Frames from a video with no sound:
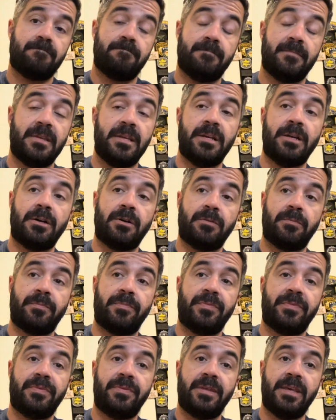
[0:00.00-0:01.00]

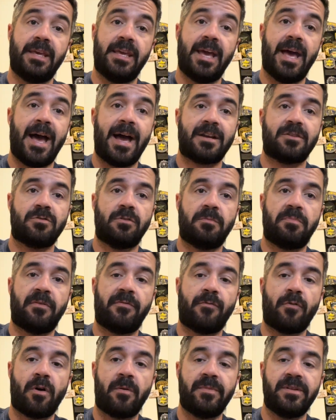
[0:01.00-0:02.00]
the actual
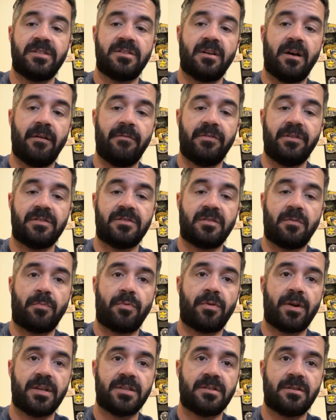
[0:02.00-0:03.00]
performance of the
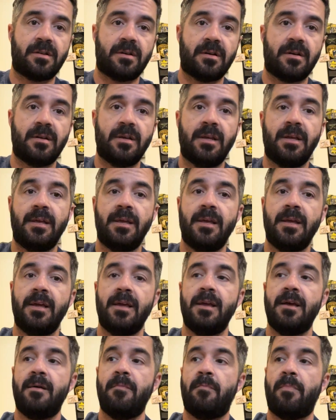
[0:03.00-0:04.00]
suppressor,
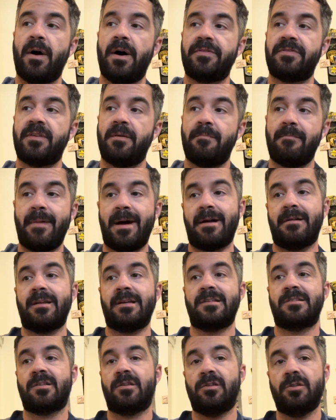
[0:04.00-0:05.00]
but the mounting
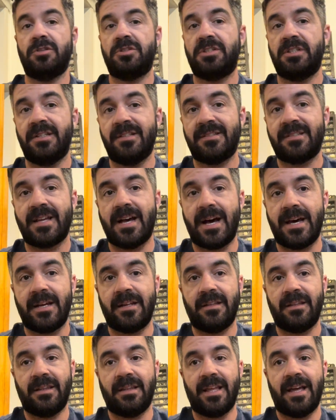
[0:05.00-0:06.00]
solution is kind
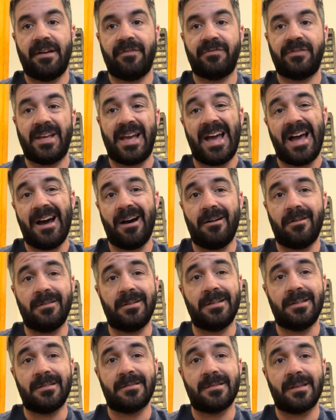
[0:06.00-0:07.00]
of left out.
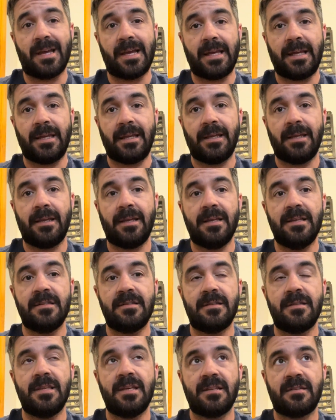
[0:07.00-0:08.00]
And it's like,
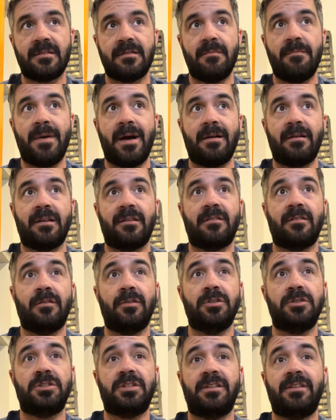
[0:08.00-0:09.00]
is this the mounting
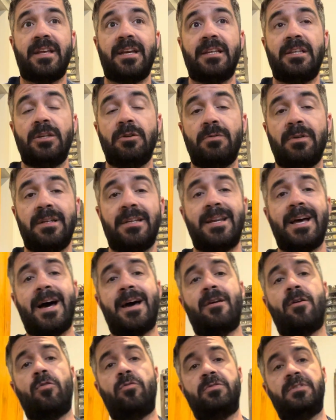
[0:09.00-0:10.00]
solution that you would
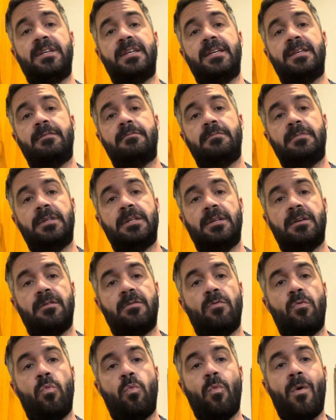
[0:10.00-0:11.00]
not only,
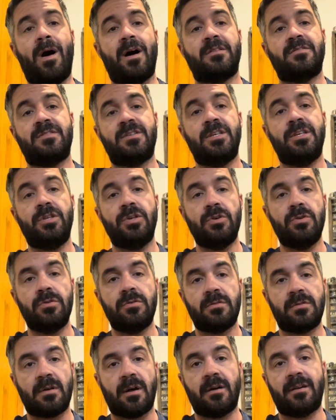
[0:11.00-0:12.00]
want to
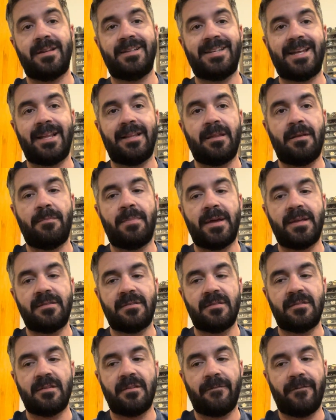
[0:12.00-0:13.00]
use on a daily
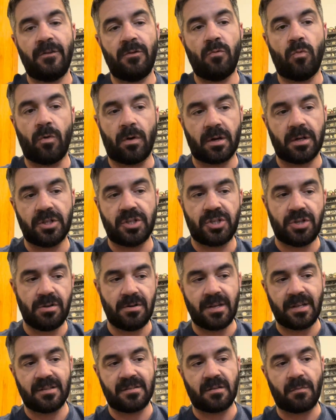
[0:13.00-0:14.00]
basis if you weren't
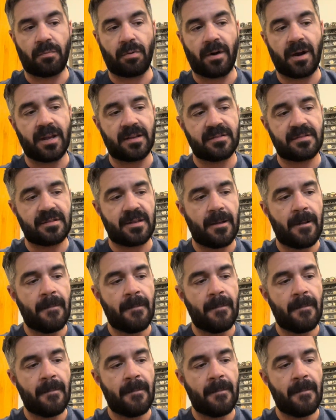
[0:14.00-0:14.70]
shooting suppressed?